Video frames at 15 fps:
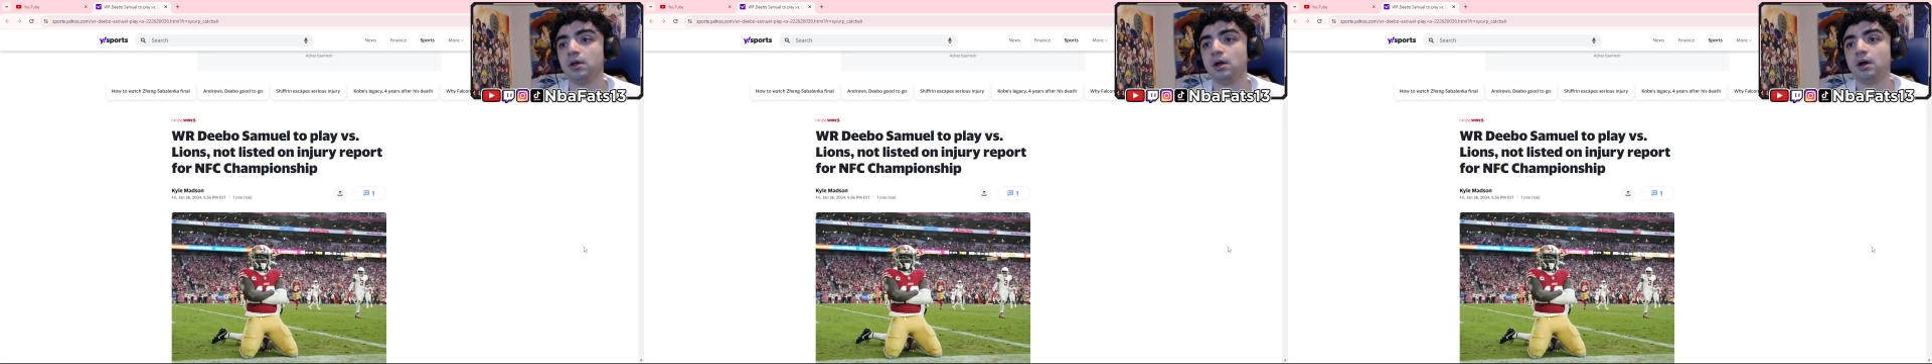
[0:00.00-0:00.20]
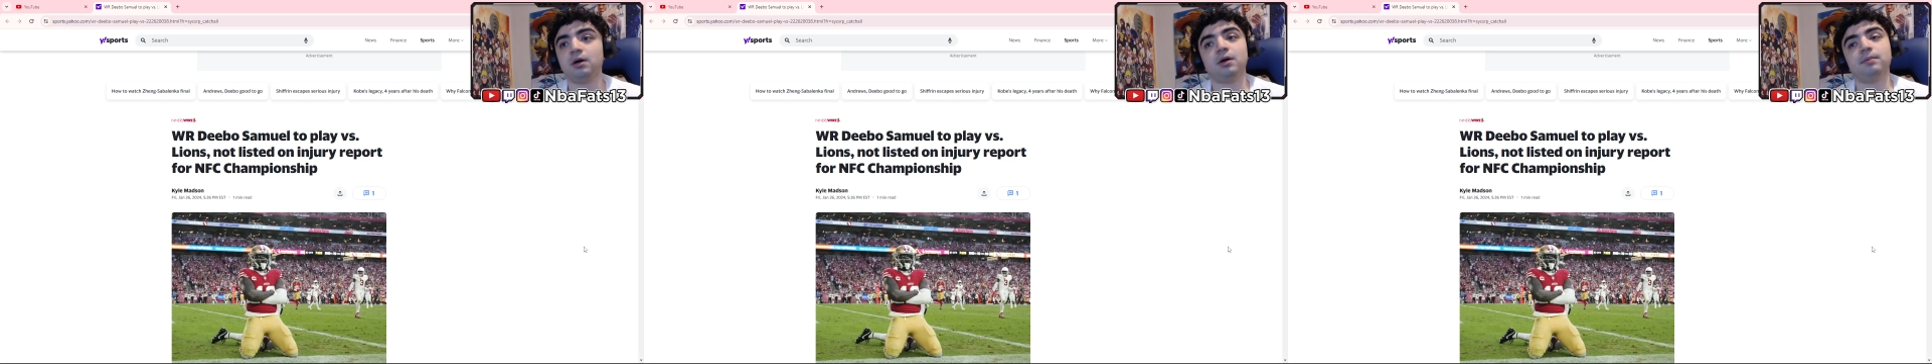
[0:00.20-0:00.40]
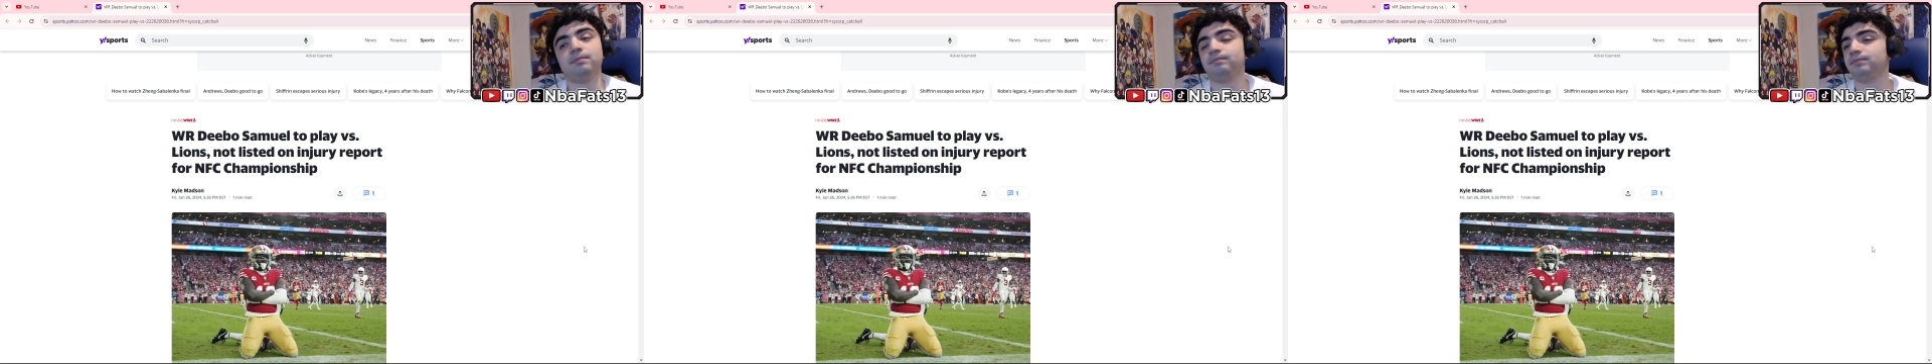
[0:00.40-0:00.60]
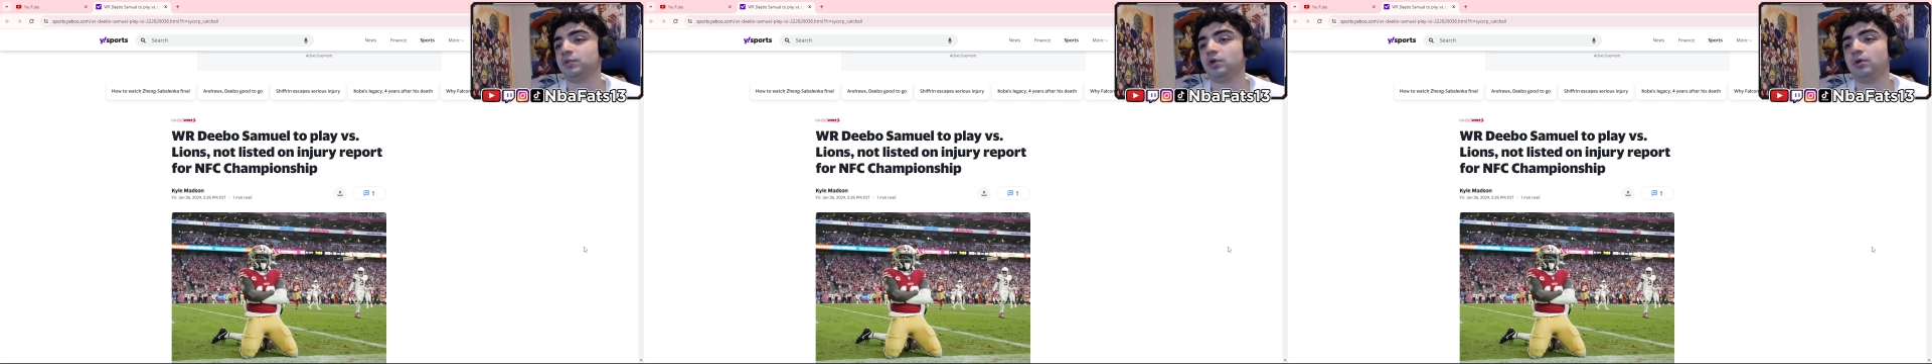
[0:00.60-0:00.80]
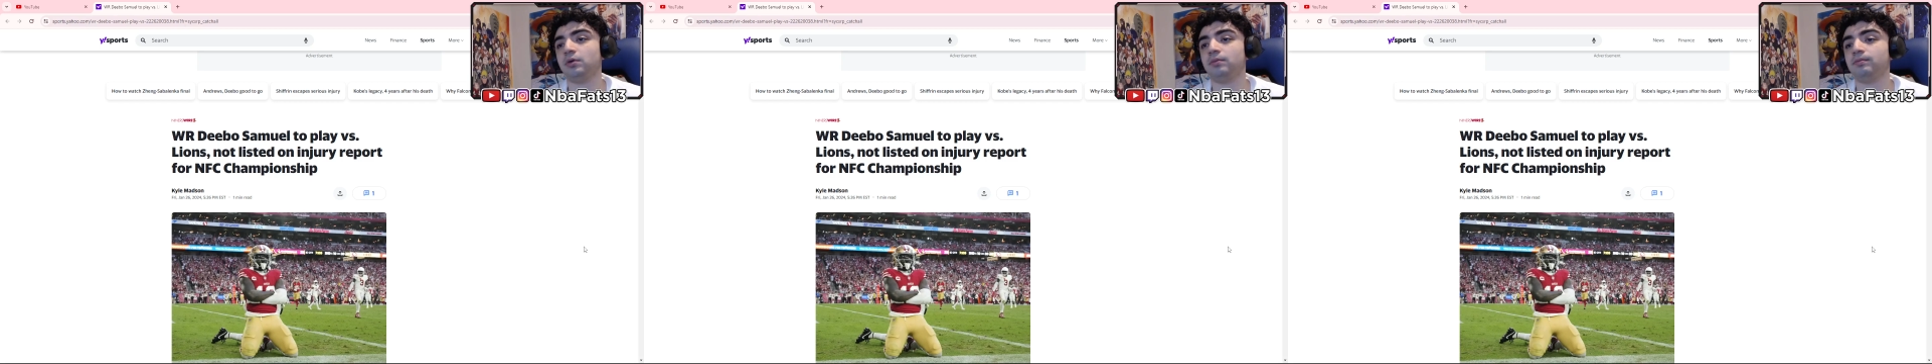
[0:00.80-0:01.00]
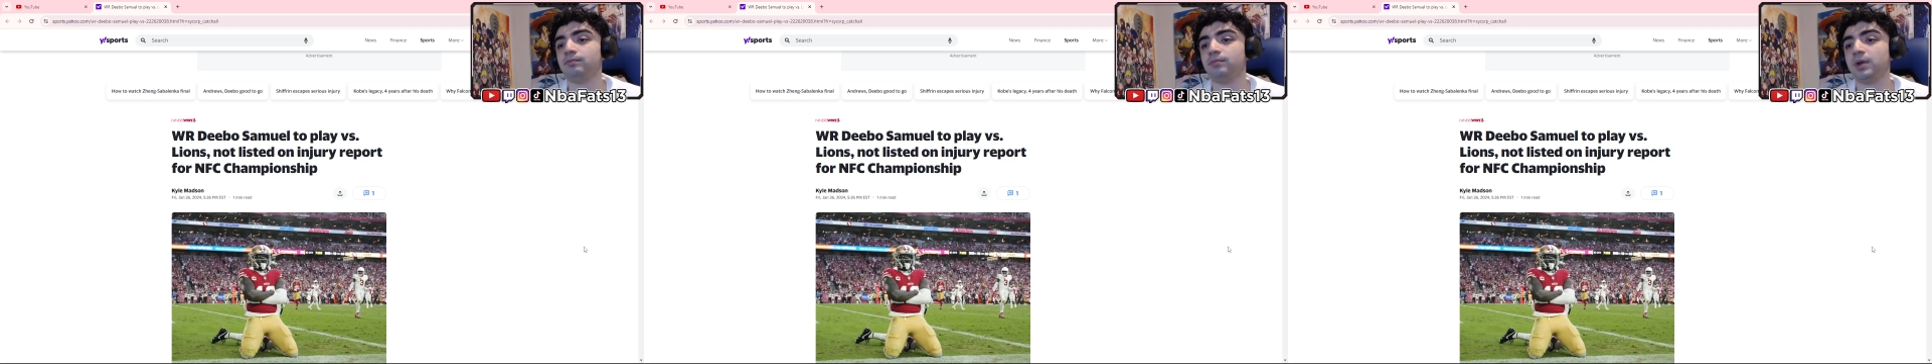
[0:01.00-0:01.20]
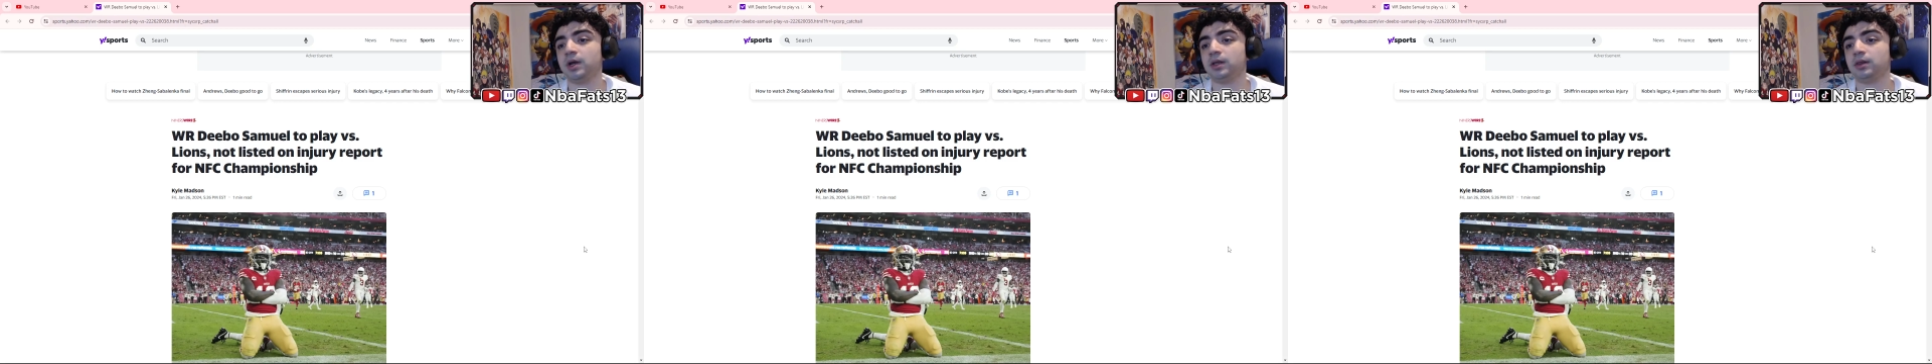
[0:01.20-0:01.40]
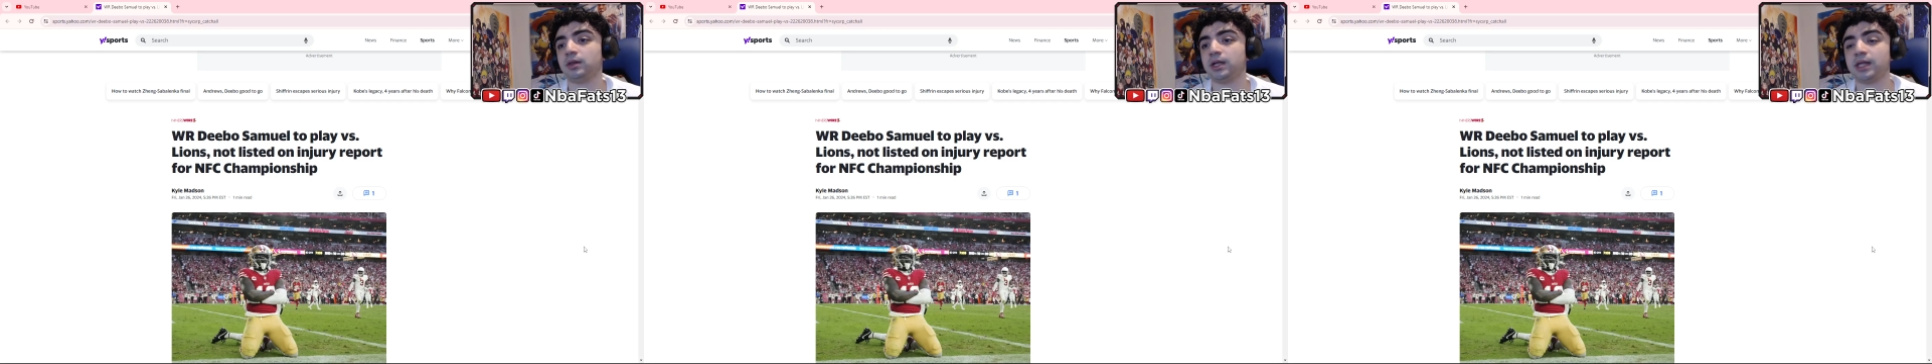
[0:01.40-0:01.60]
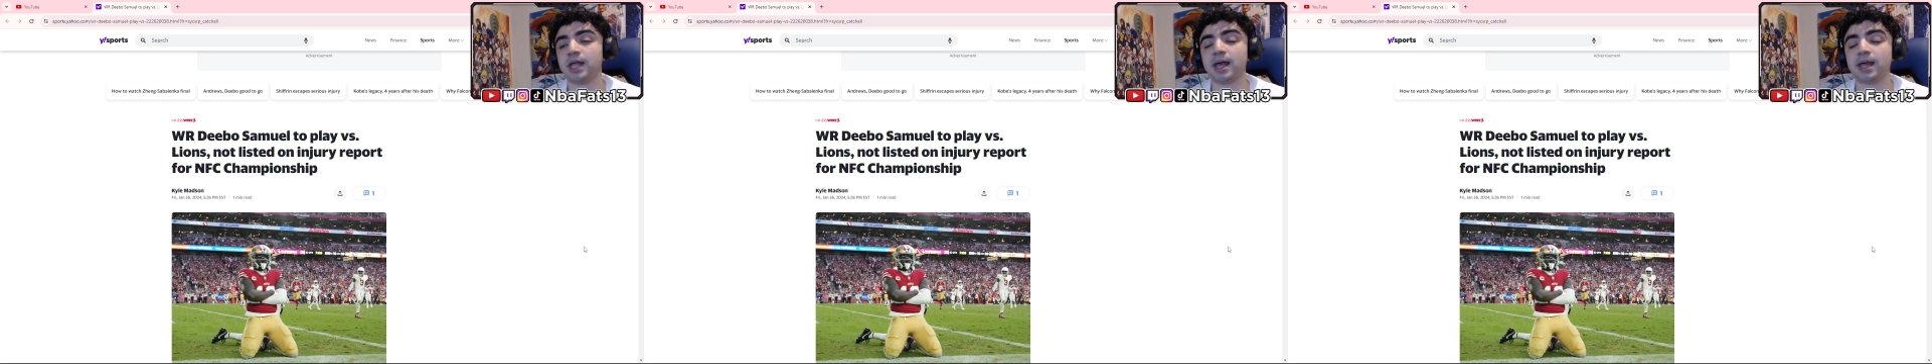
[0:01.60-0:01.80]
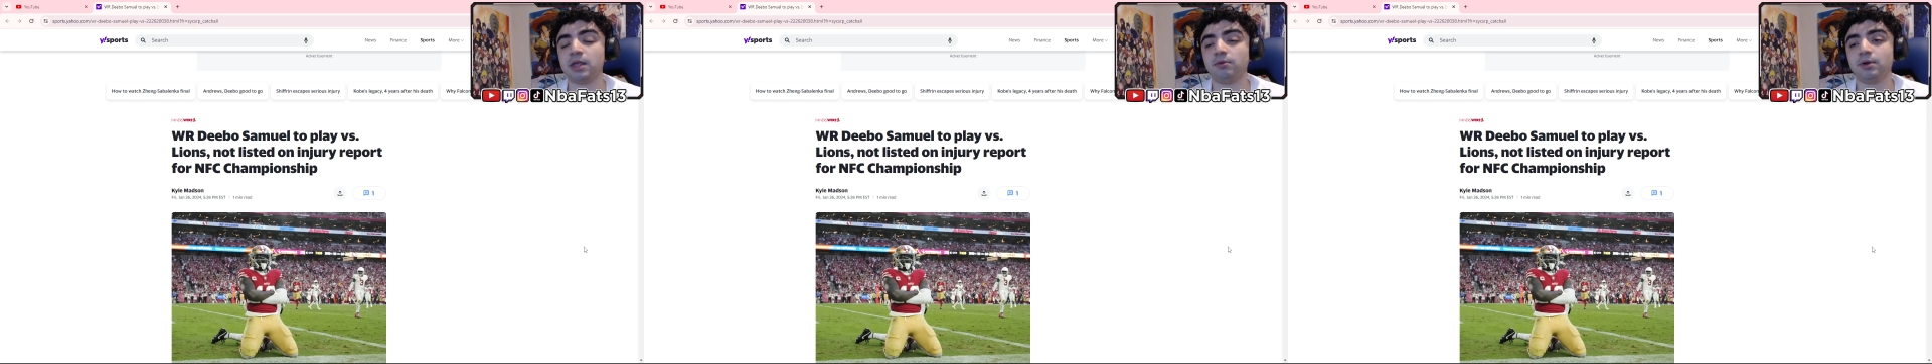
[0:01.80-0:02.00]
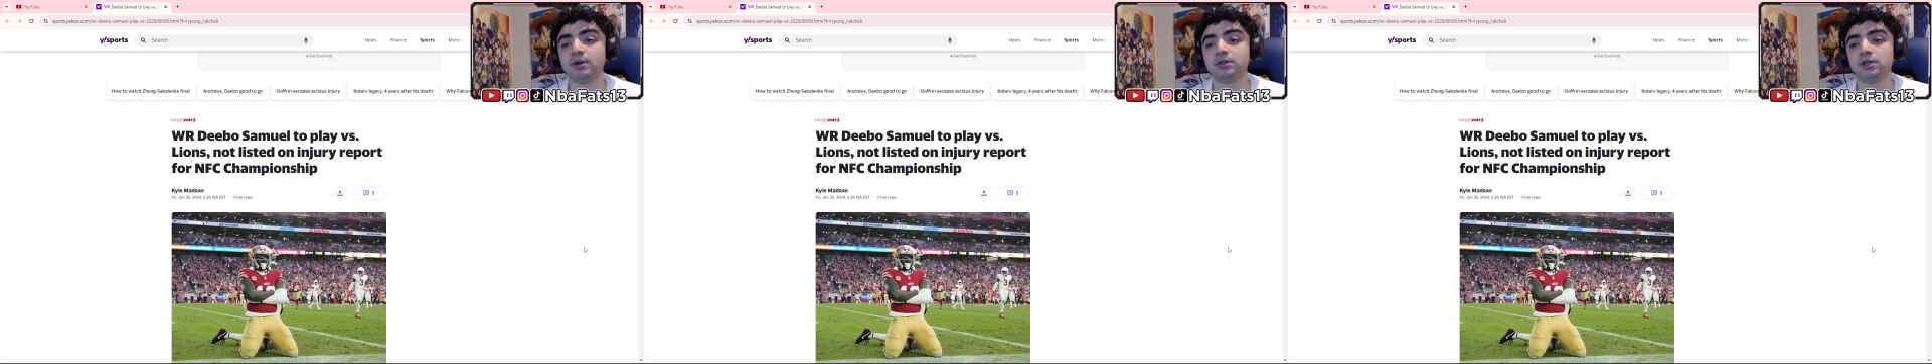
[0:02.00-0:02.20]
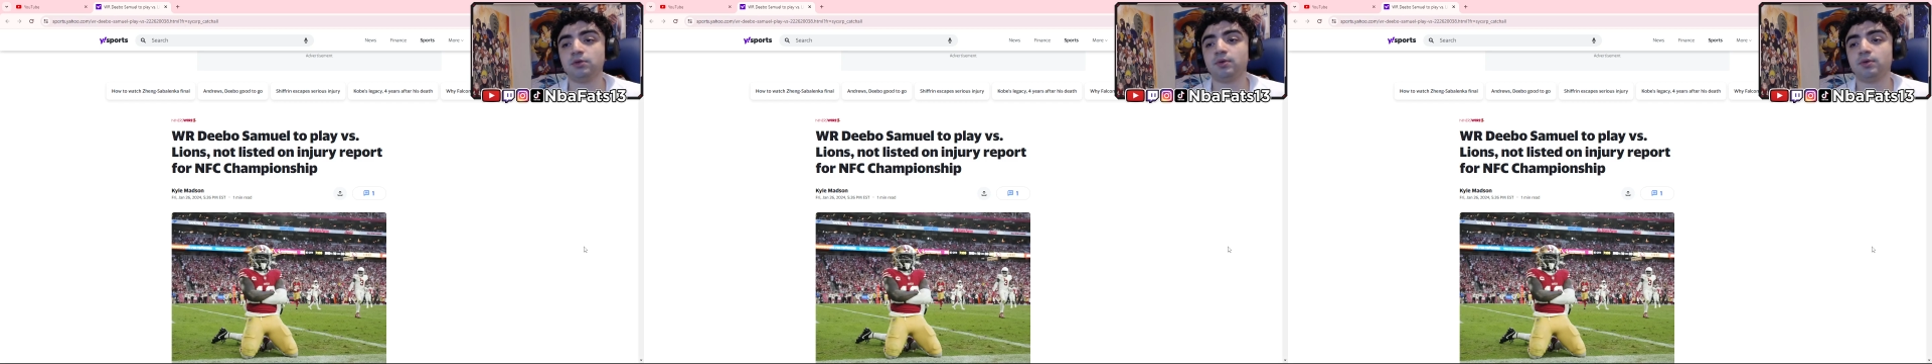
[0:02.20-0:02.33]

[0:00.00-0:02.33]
But it's exactly how you want to see.